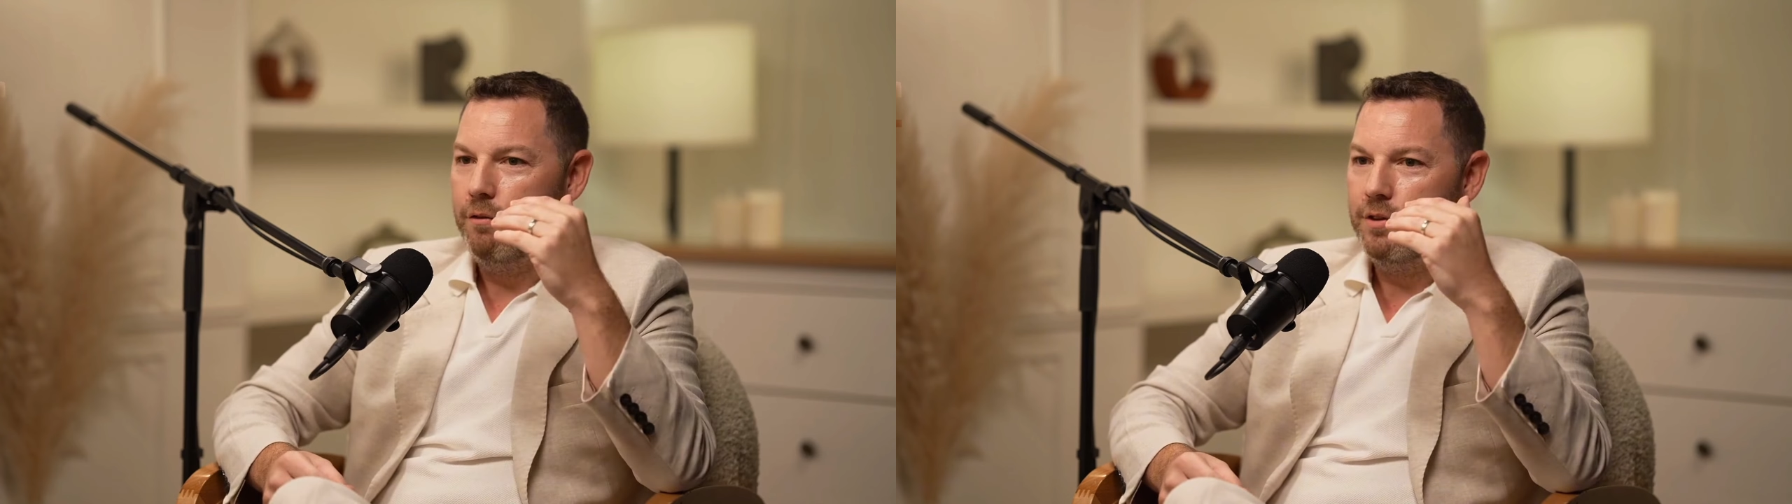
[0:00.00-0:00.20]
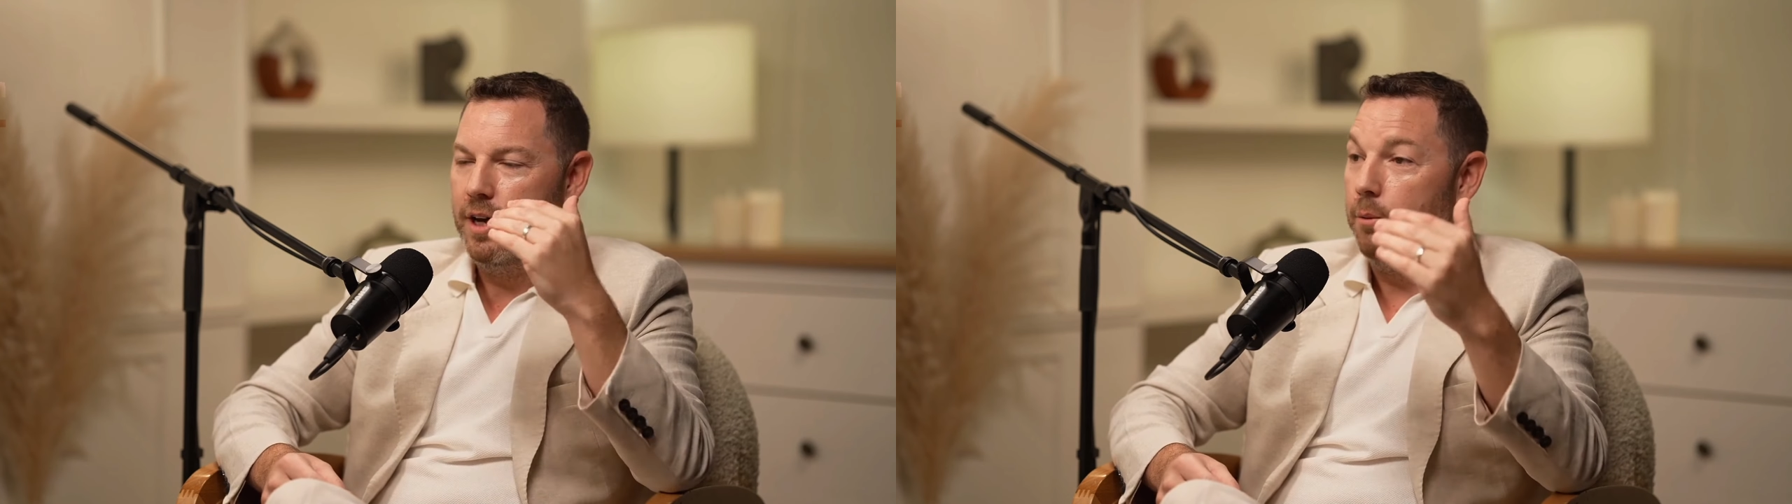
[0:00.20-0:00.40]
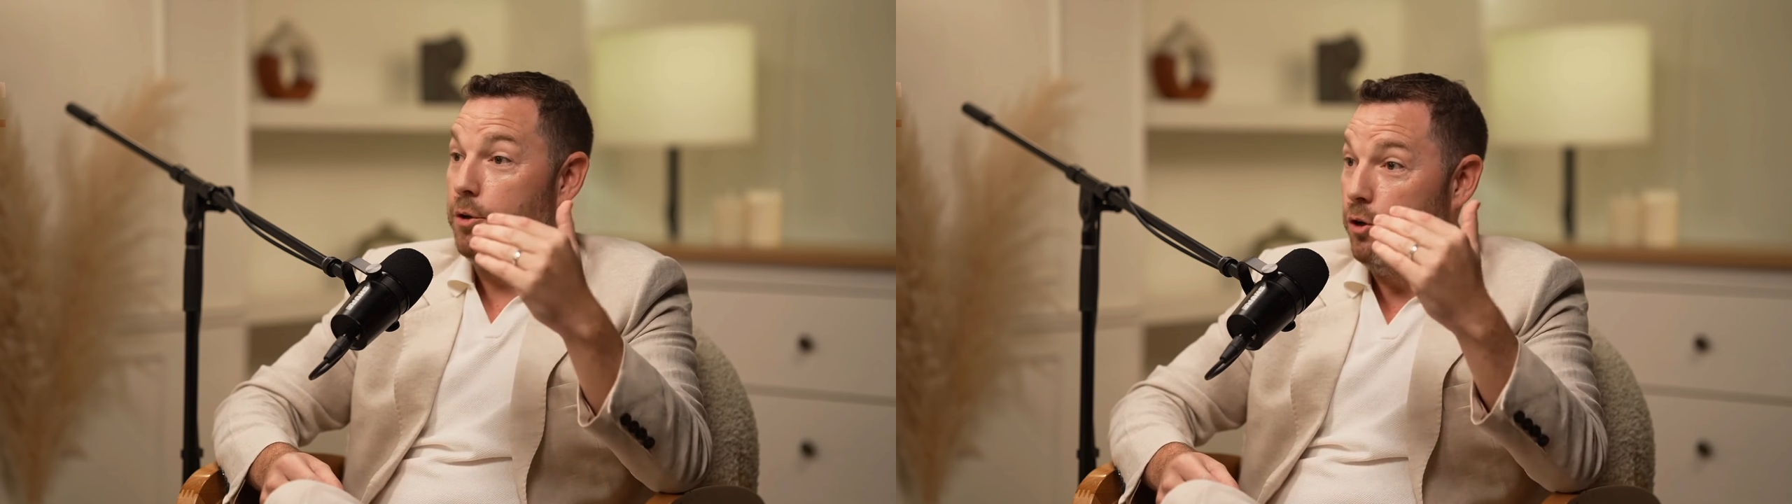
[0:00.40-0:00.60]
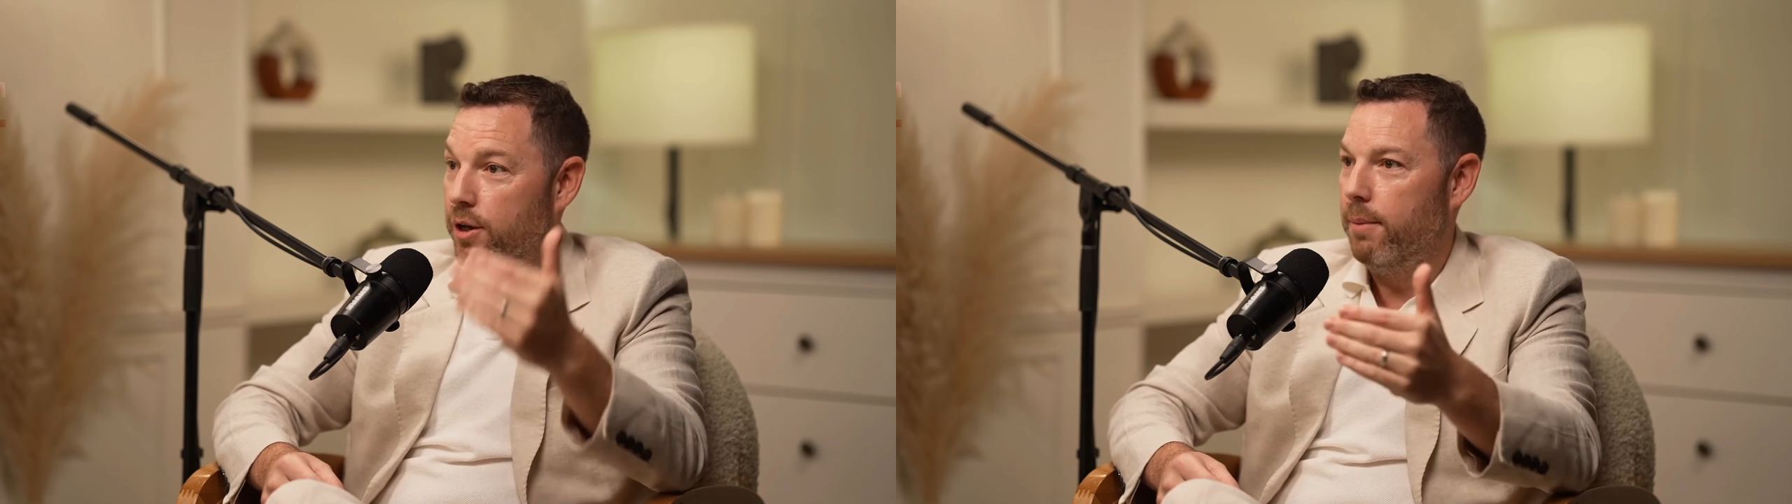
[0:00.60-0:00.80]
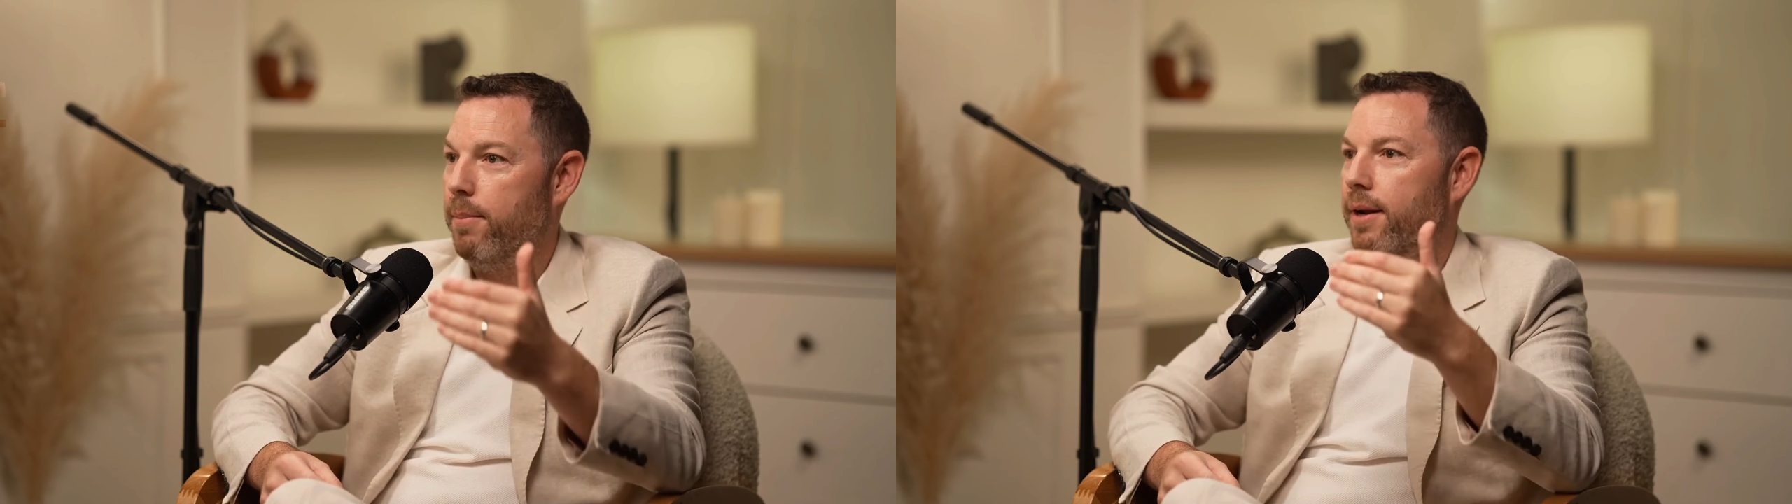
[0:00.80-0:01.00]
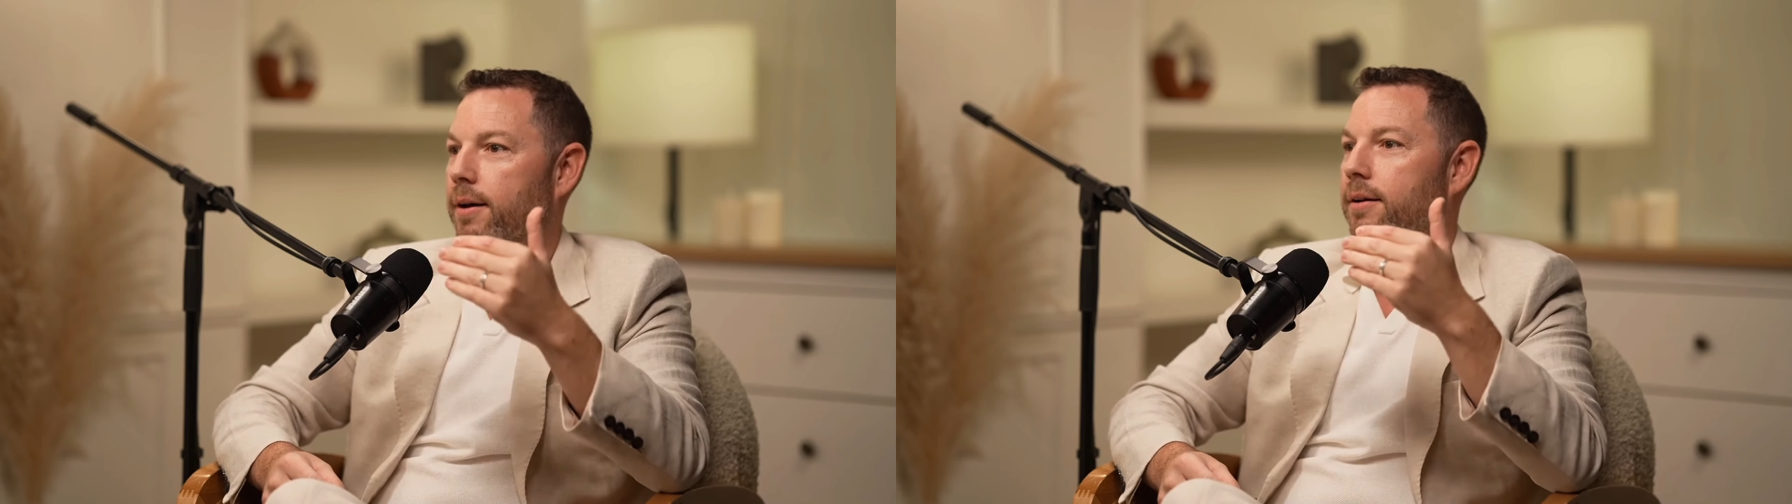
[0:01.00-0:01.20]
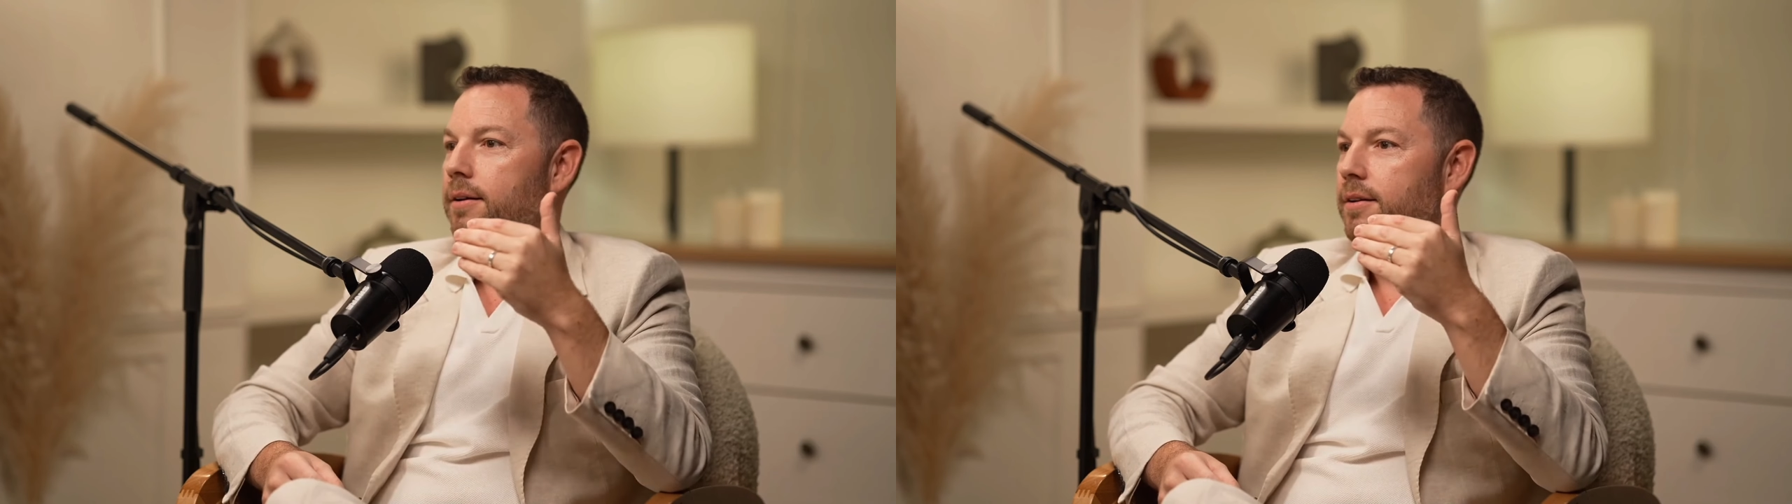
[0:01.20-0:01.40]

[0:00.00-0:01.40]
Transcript: to help you get better,